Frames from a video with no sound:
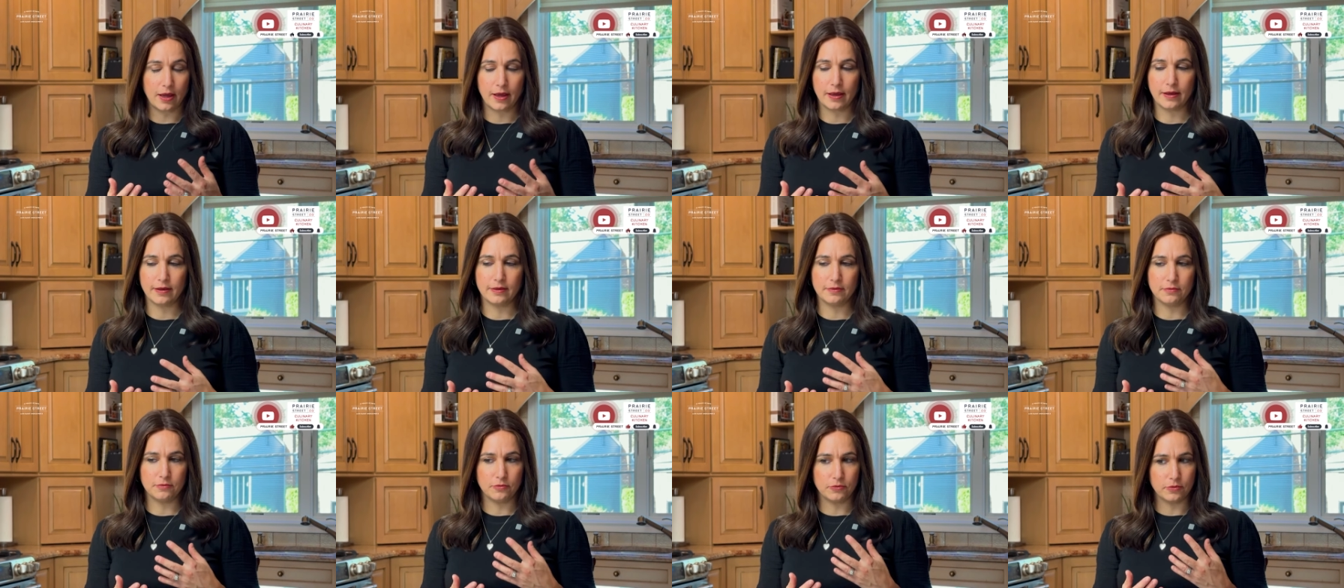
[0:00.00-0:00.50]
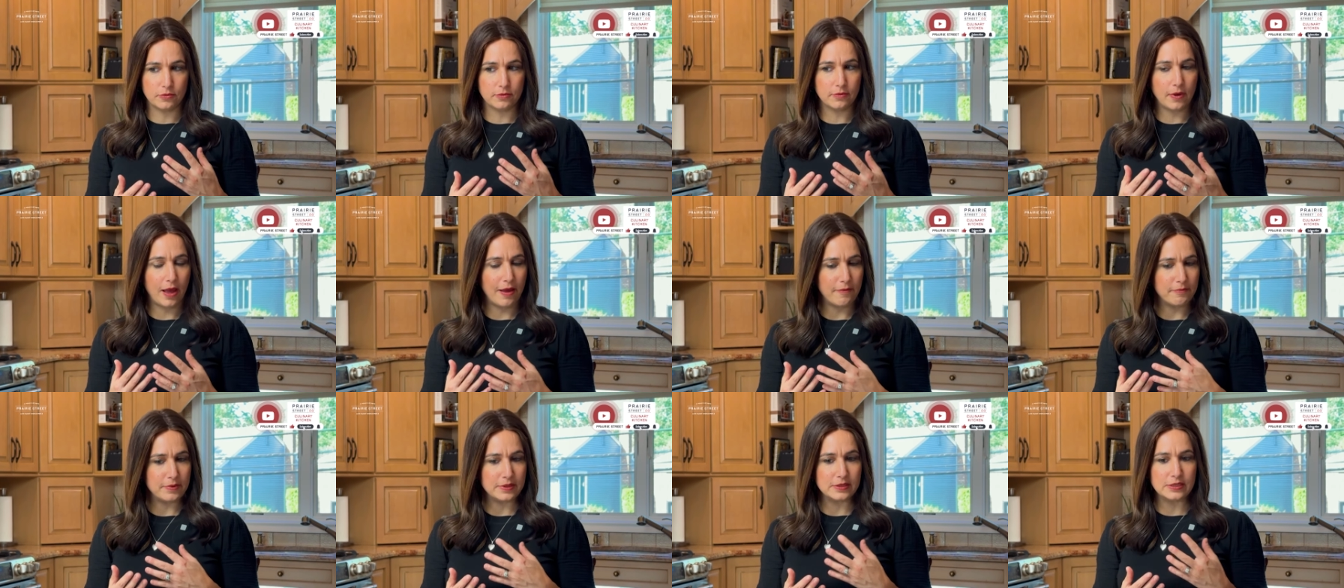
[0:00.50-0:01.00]
I
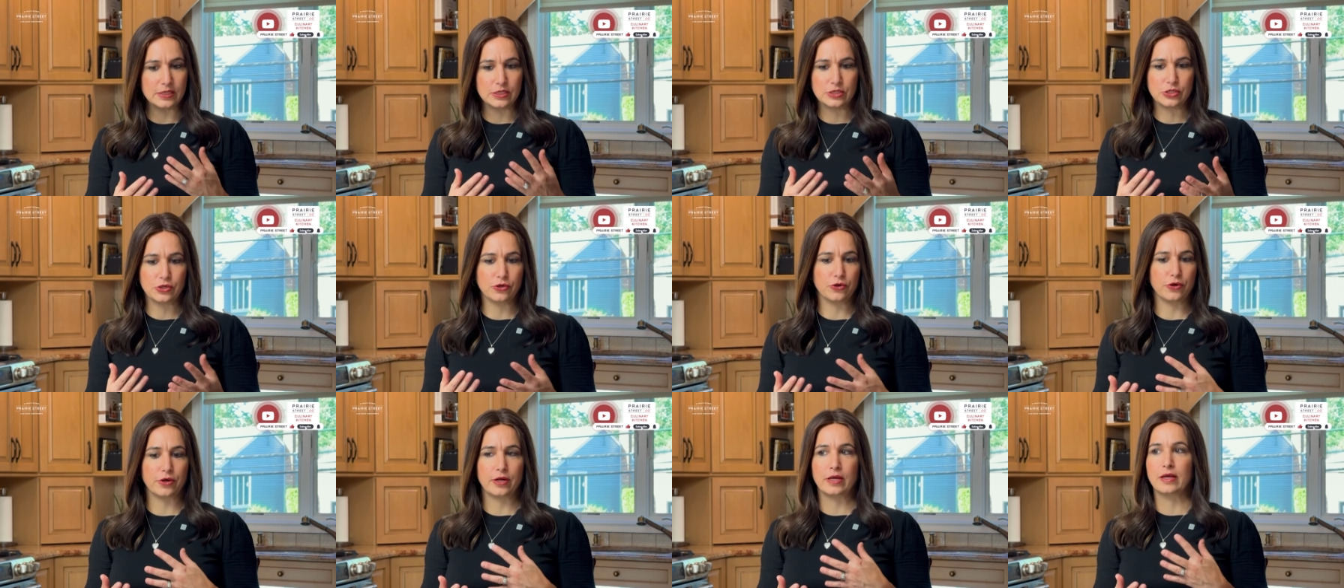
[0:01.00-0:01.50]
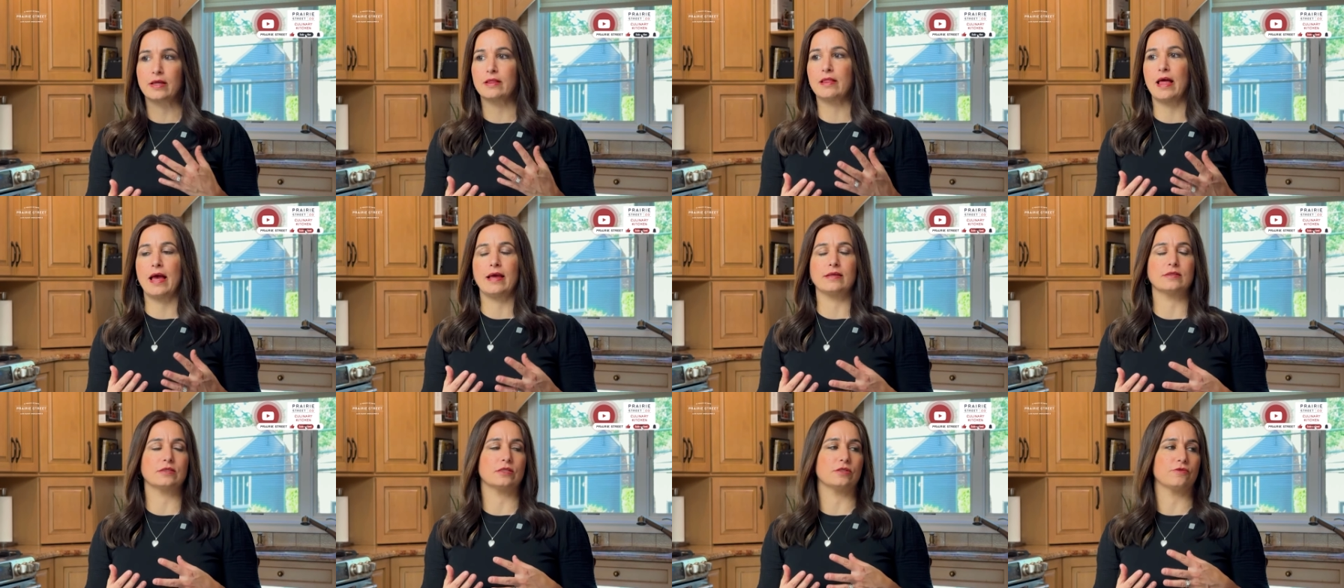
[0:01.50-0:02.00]
had been teaching cooking
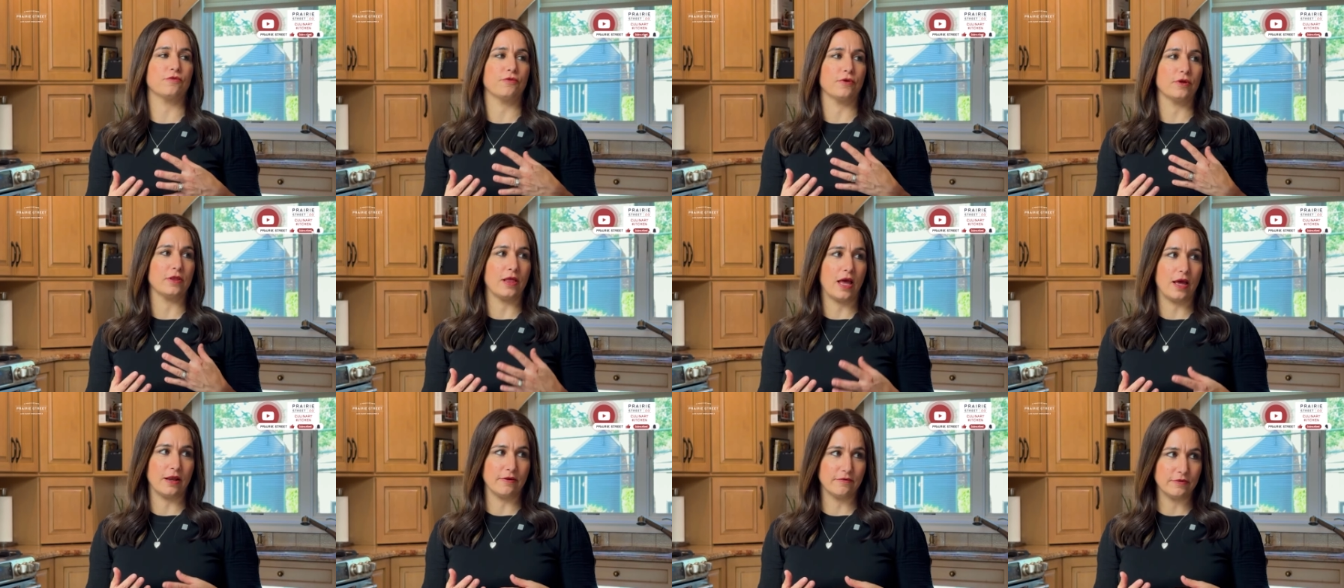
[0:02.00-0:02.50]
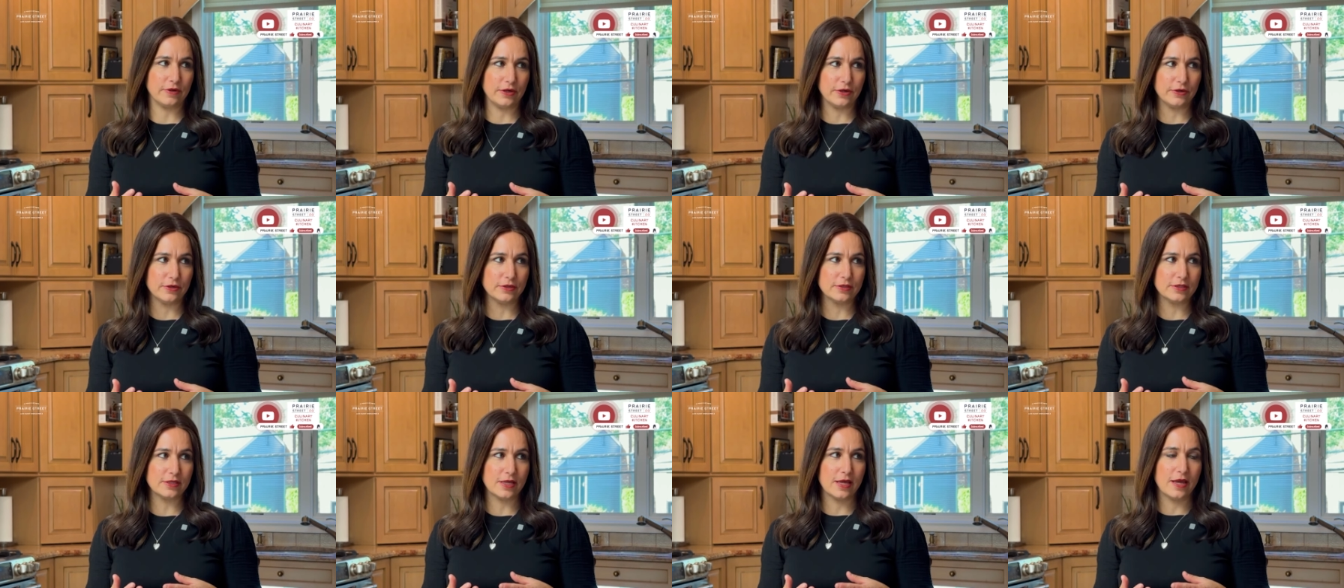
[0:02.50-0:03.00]
classes for a lot of
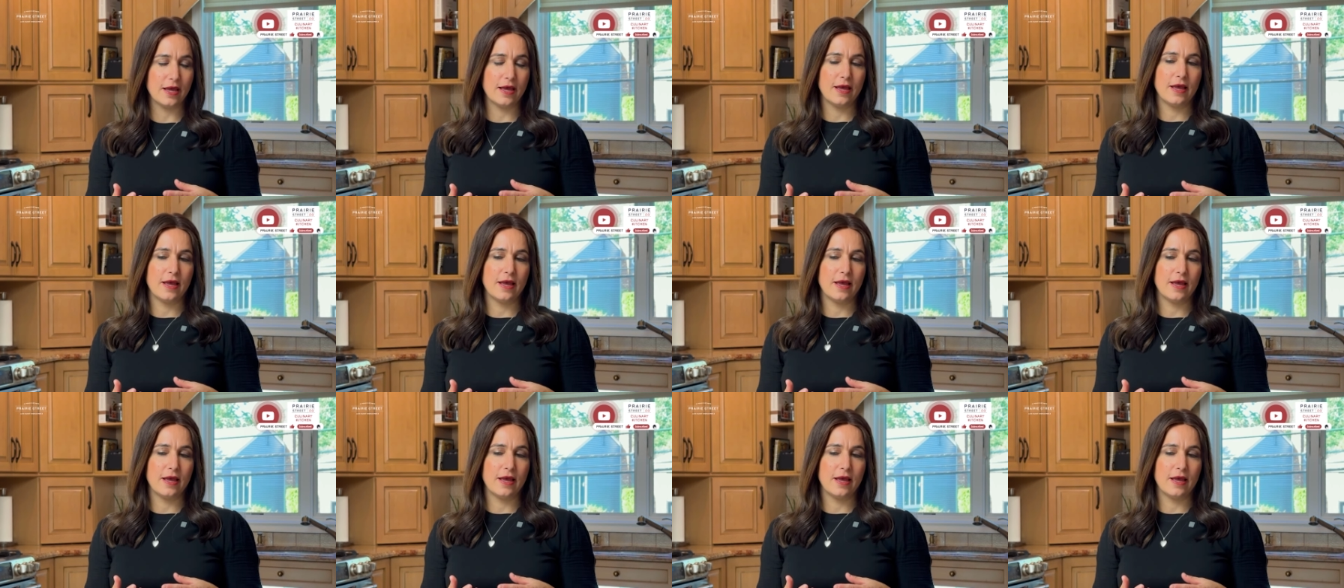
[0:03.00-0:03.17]
years.